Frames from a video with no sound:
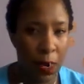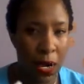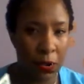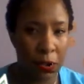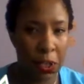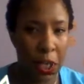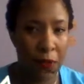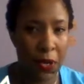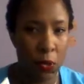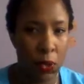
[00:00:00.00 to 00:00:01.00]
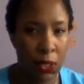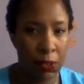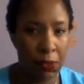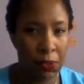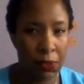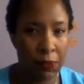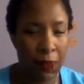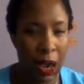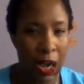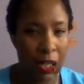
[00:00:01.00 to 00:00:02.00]
about saving
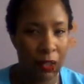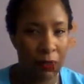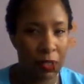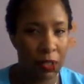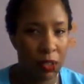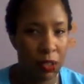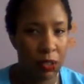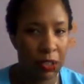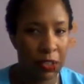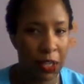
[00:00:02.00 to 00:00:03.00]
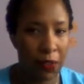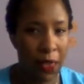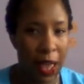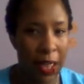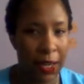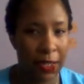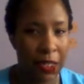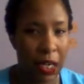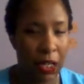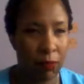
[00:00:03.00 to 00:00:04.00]
ones, fives, things like that.